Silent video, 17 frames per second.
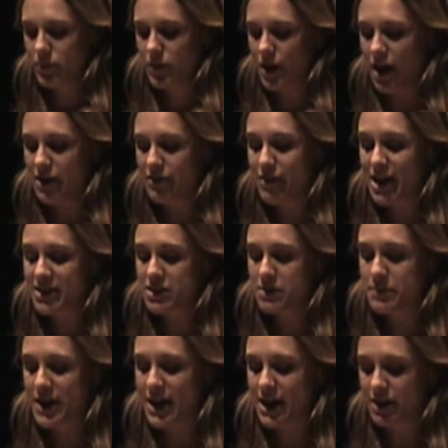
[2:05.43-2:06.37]
I rang the
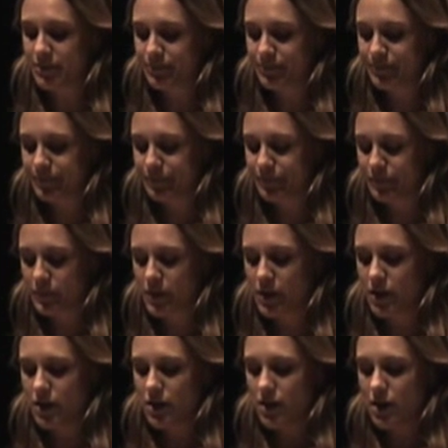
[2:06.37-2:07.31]
bell.
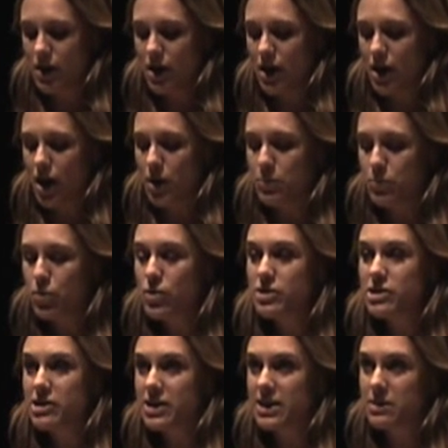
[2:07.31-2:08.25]
A
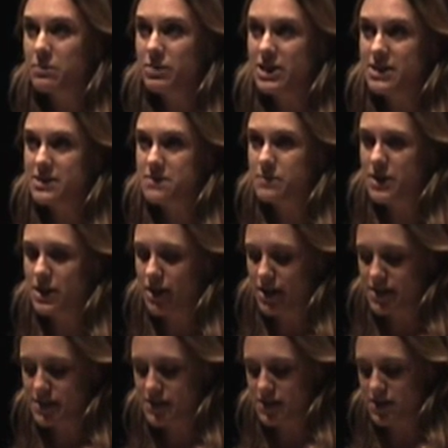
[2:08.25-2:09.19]
bored-looking policeman
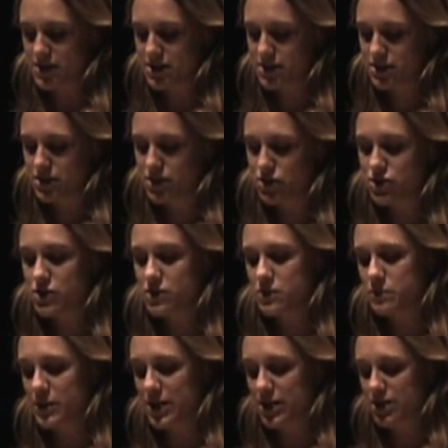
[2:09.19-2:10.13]
answered,
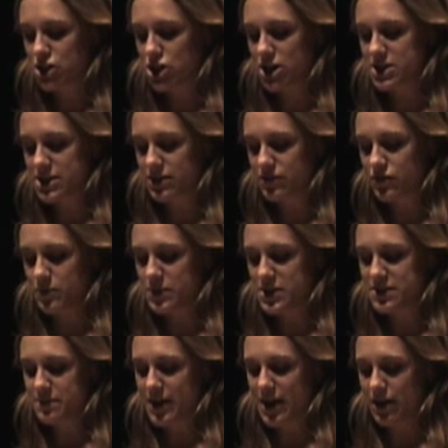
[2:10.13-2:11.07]
toothpick jutting from
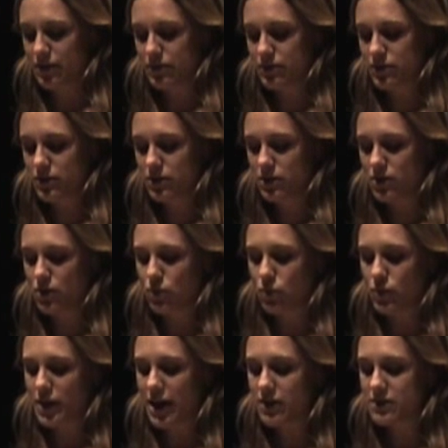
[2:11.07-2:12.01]
his mouth.
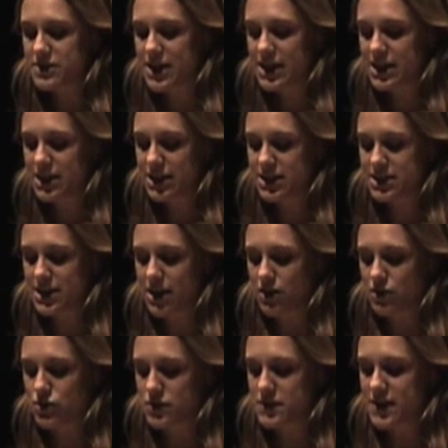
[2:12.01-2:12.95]
Without taking it
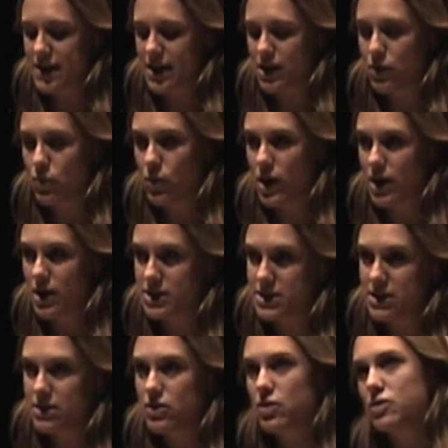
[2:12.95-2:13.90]
out or saying a word,
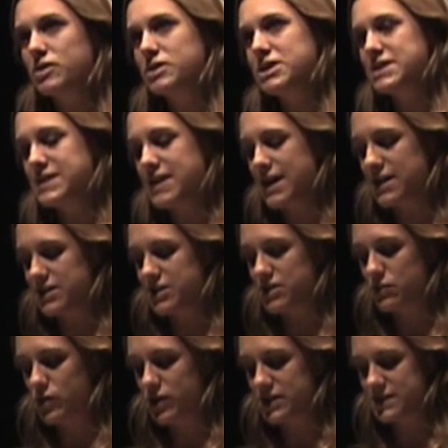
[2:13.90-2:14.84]
he cocked his head
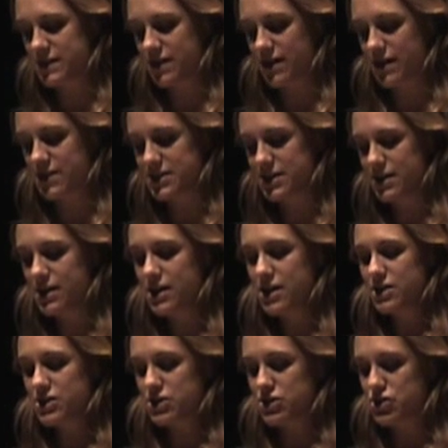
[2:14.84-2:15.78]
to one side
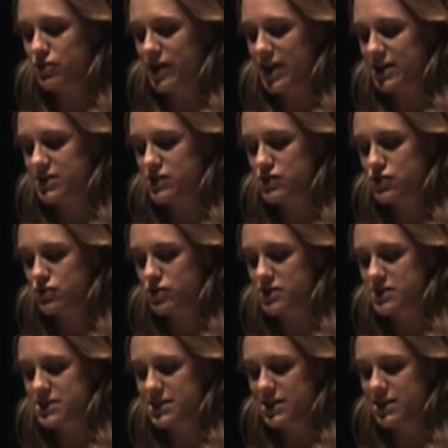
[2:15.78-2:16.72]
to direct us
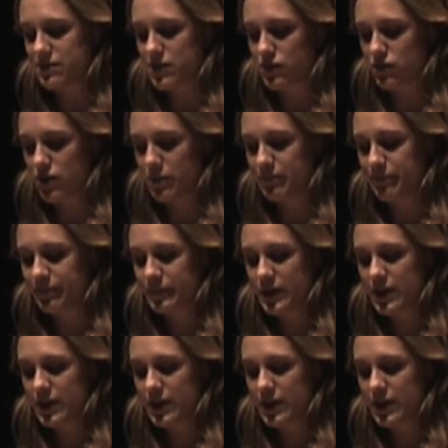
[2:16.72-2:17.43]
through to the living room.